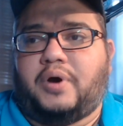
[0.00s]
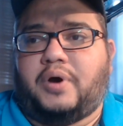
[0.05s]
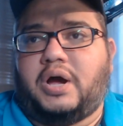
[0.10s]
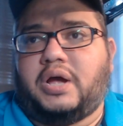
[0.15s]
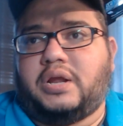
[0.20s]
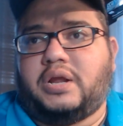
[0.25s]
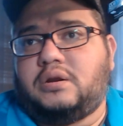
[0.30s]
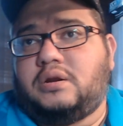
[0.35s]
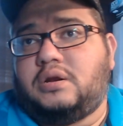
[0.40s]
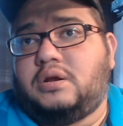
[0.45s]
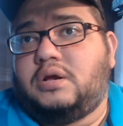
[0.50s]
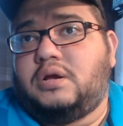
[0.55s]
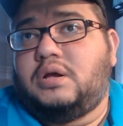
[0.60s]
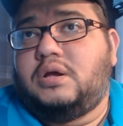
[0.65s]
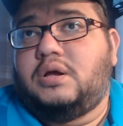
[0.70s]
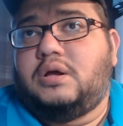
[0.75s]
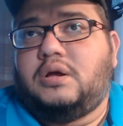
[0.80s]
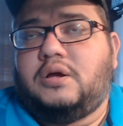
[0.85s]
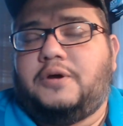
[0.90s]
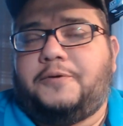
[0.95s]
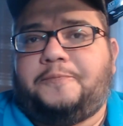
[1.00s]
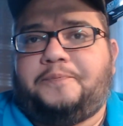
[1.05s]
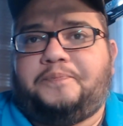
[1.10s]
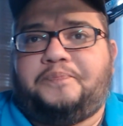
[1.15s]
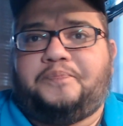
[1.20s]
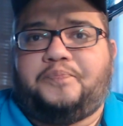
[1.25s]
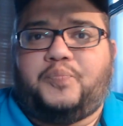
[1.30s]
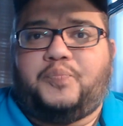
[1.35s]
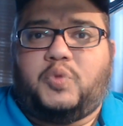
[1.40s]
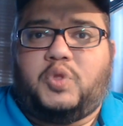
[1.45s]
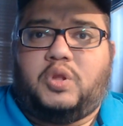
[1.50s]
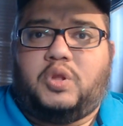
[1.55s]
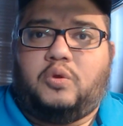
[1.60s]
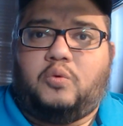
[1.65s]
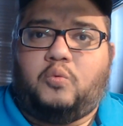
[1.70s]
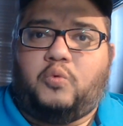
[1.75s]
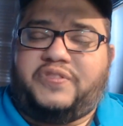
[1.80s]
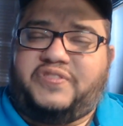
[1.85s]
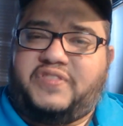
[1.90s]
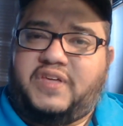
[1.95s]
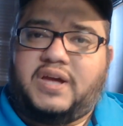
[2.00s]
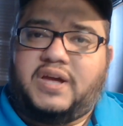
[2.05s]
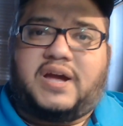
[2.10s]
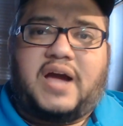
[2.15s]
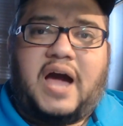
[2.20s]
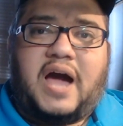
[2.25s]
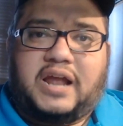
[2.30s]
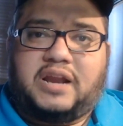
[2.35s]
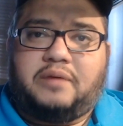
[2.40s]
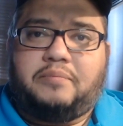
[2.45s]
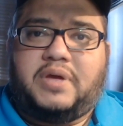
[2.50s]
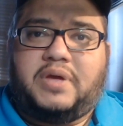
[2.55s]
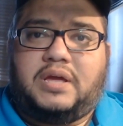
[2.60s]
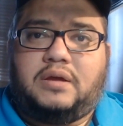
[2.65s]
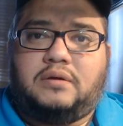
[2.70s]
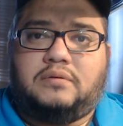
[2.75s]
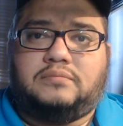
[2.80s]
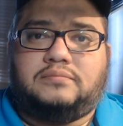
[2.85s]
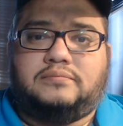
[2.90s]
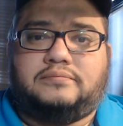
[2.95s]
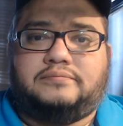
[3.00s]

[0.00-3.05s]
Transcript: but with the economy